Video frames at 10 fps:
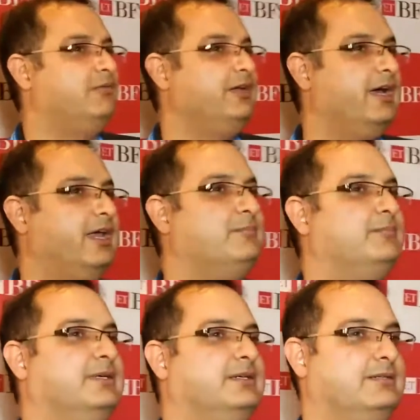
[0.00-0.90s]
we
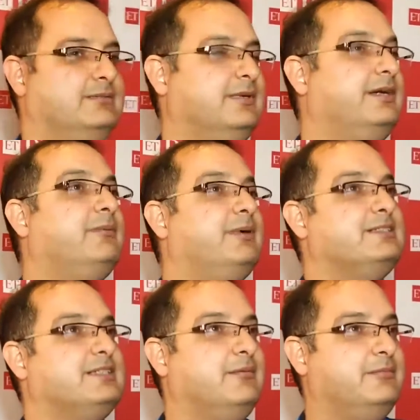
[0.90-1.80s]
help uh,
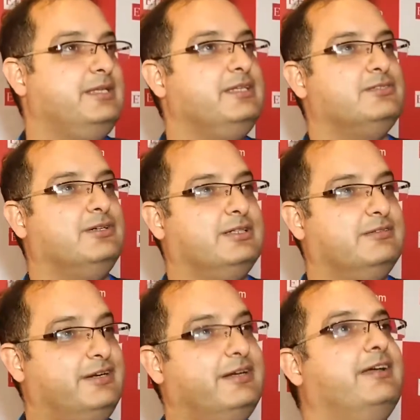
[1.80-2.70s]
enterprise companies or the
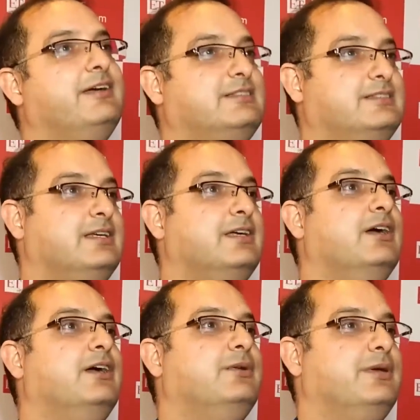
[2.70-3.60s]
fintechs
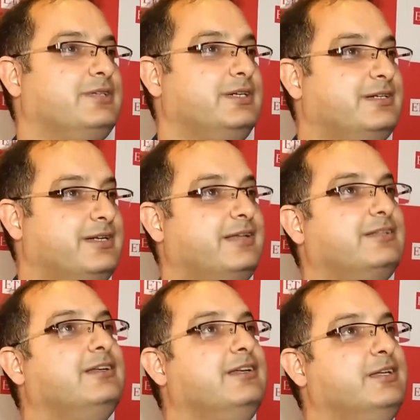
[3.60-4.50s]
to actually
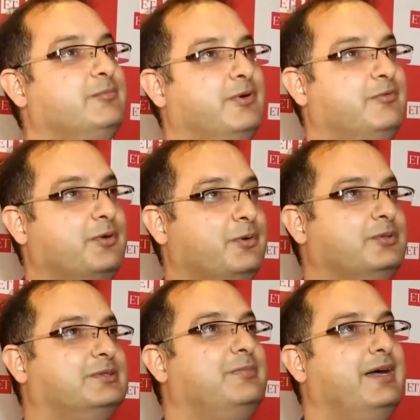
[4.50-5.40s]
take the leap of
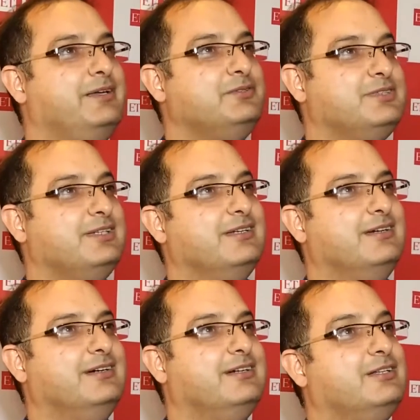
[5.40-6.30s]
growth by using
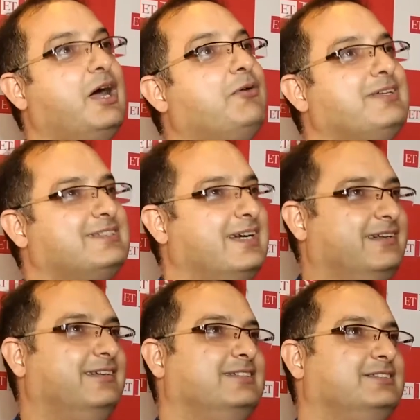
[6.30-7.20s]
uh, cloud as
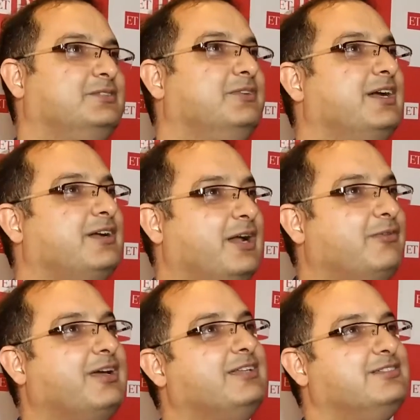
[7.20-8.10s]
catalyst. So we are a
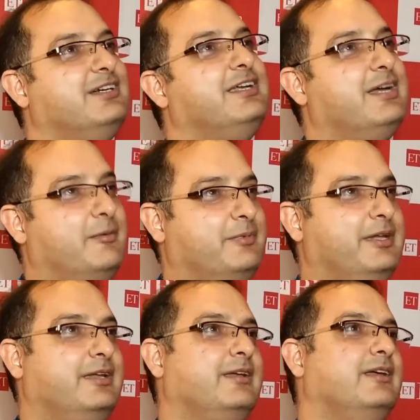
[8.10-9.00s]
cloud consulting company.